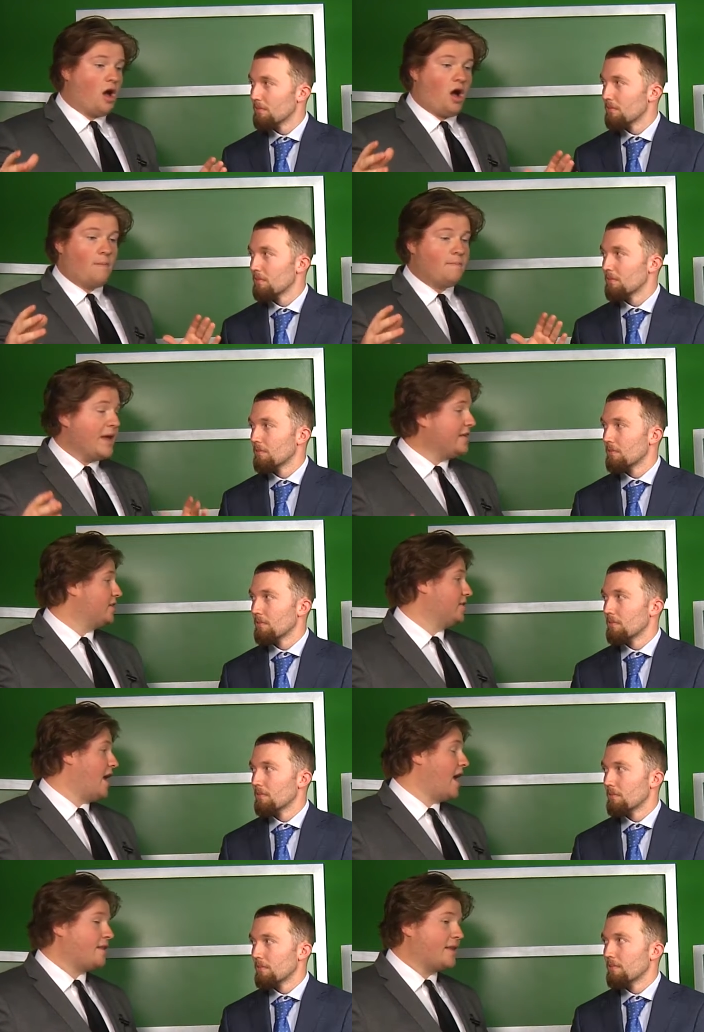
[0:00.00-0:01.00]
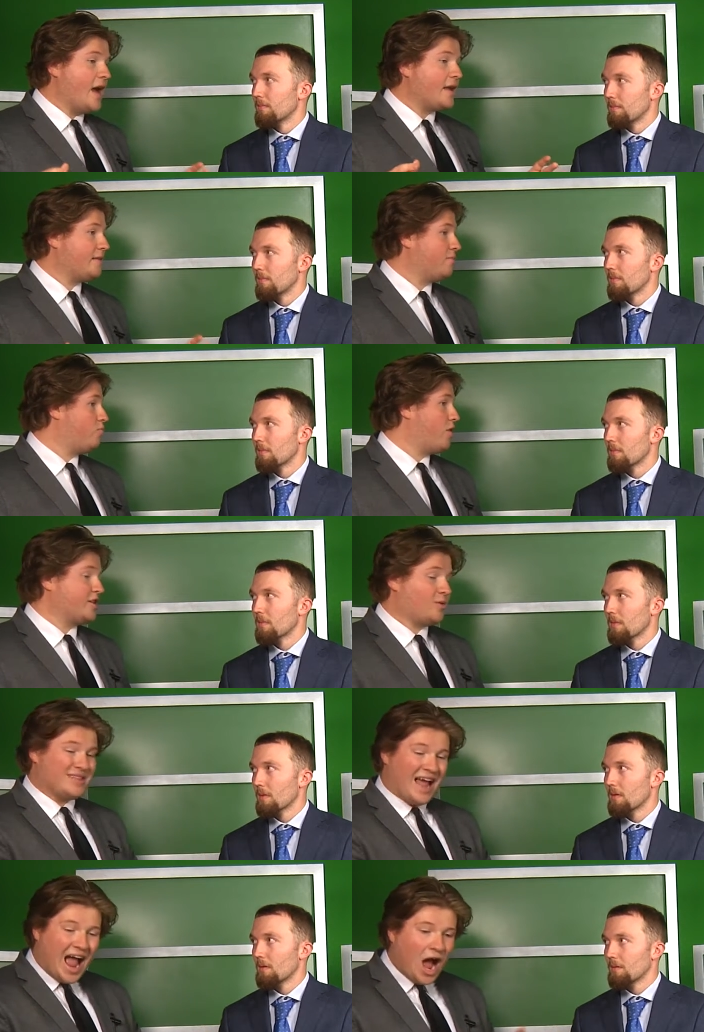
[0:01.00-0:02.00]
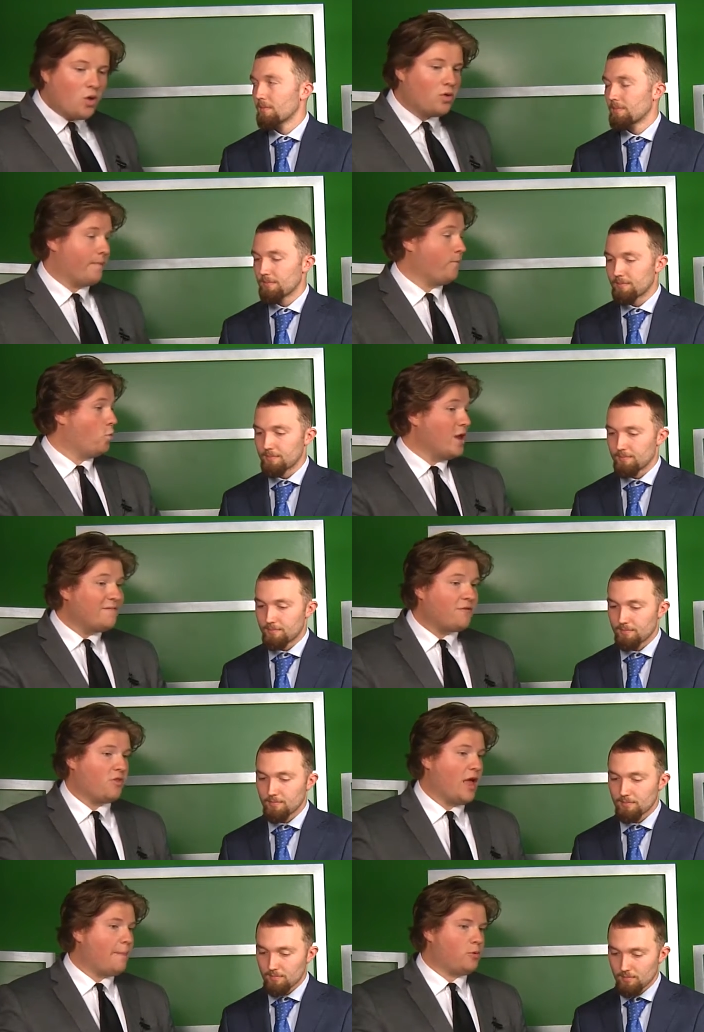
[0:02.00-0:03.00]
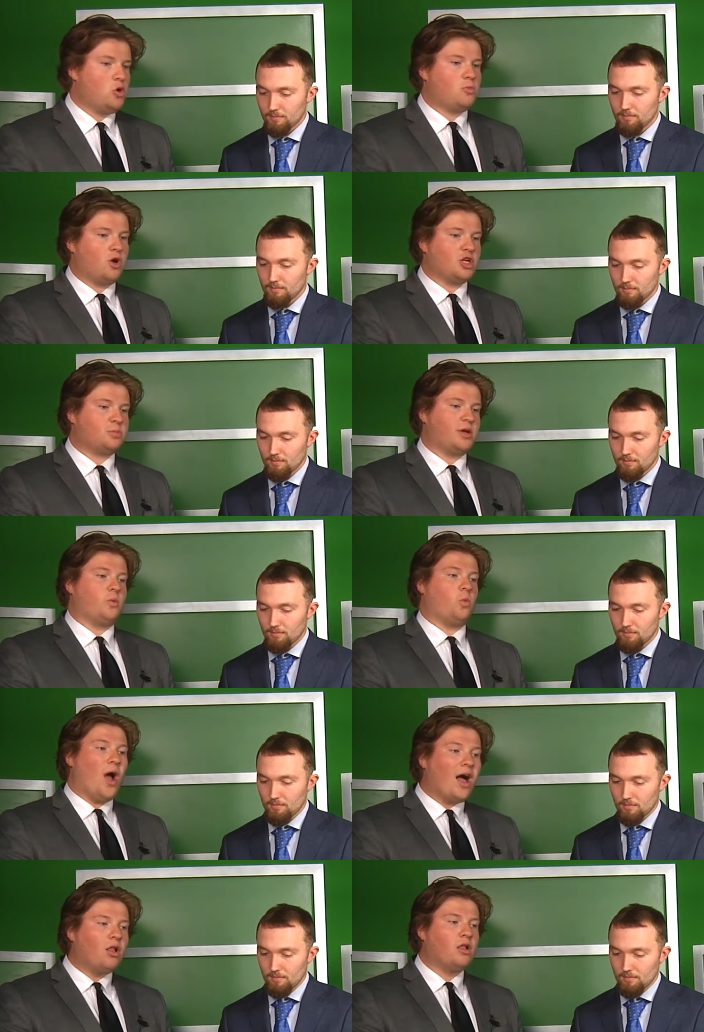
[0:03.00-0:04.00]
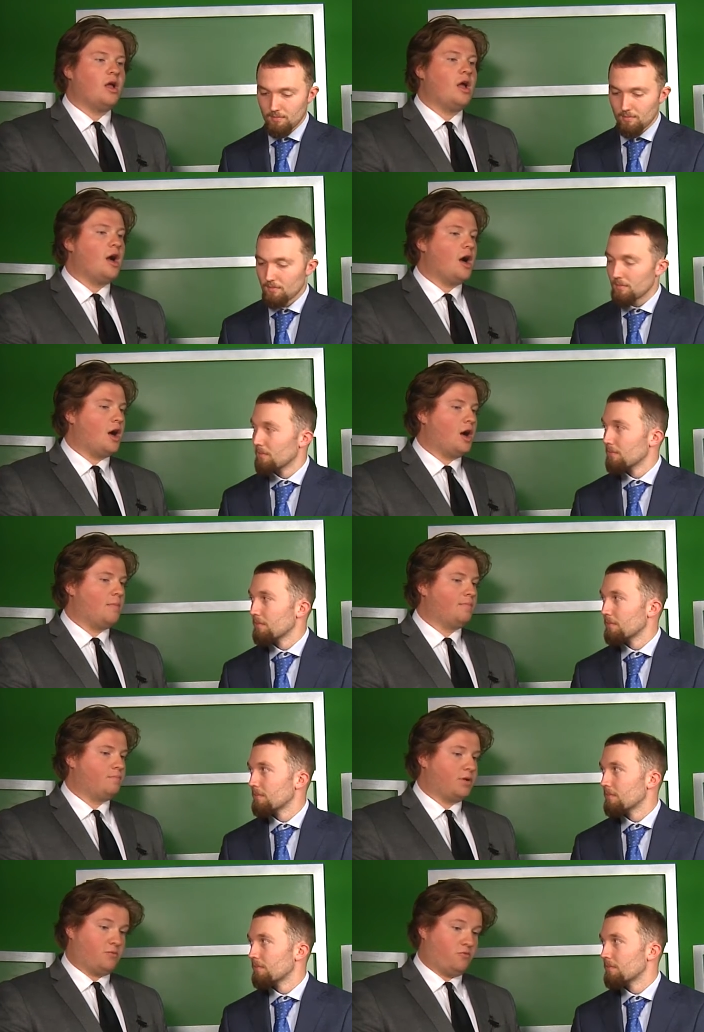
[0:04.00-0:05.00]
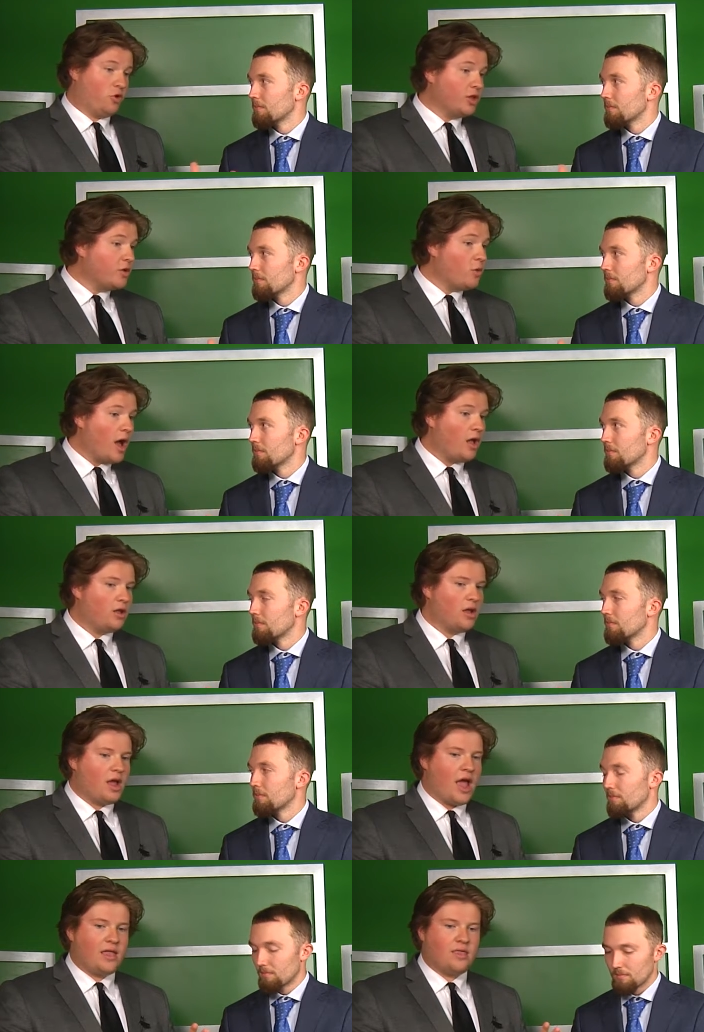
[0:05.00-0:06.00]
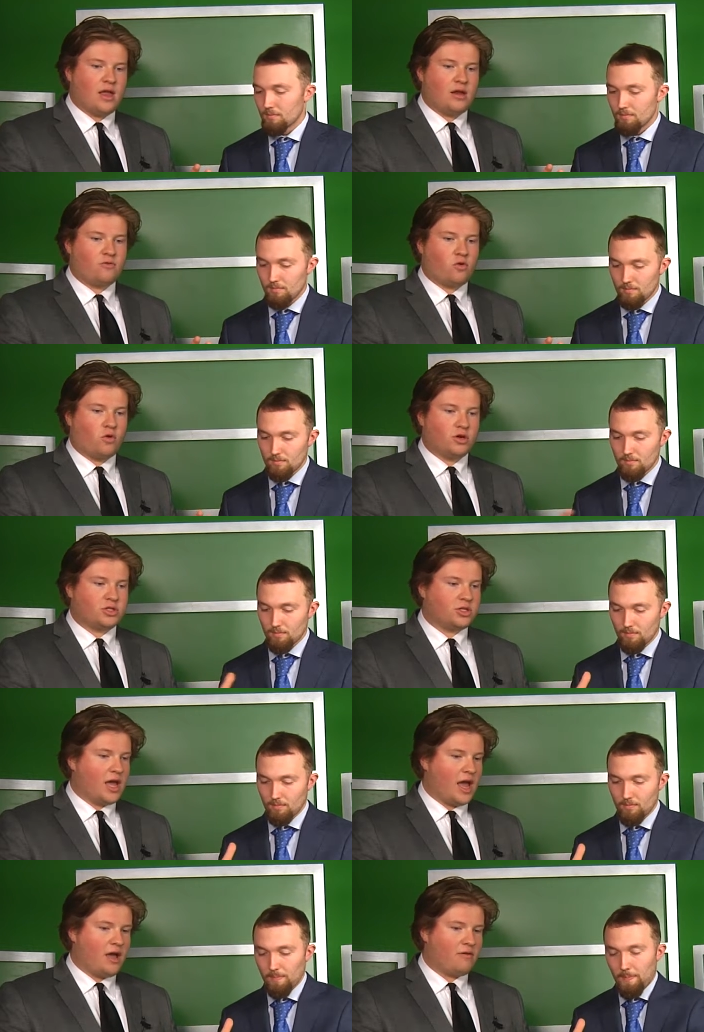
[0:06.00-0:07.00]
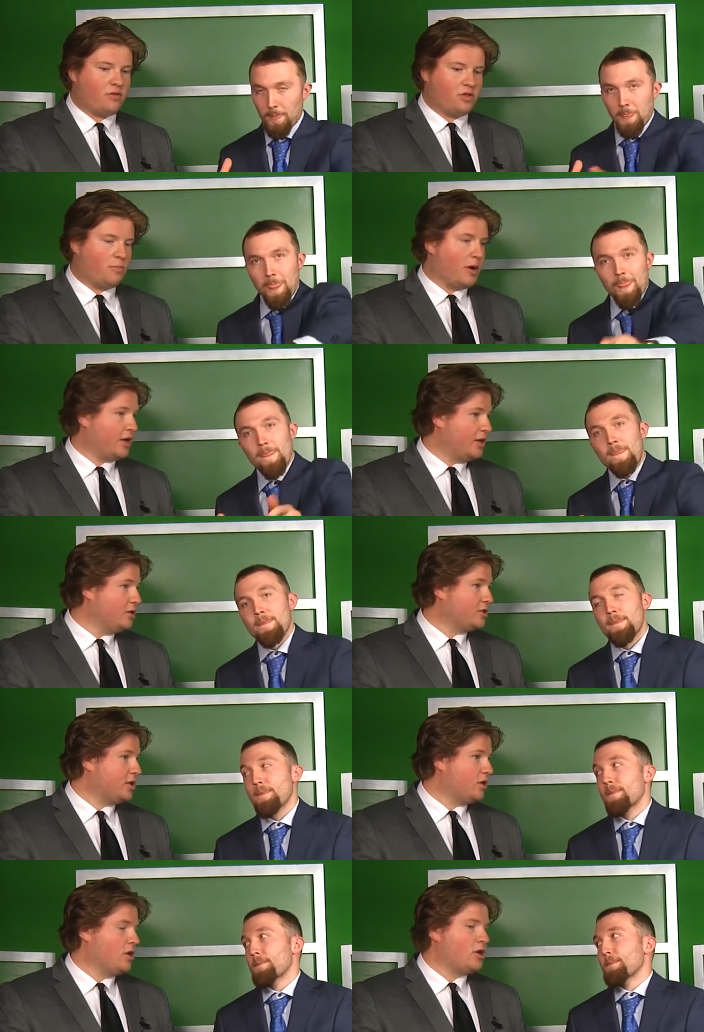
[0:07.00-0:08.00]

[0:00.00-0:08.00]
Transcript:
Speaker 1: Amazing. They had Dak Prescott out, win for them. Cooper Rush played well, but really well. And then, of course, you have the Buccaneers still.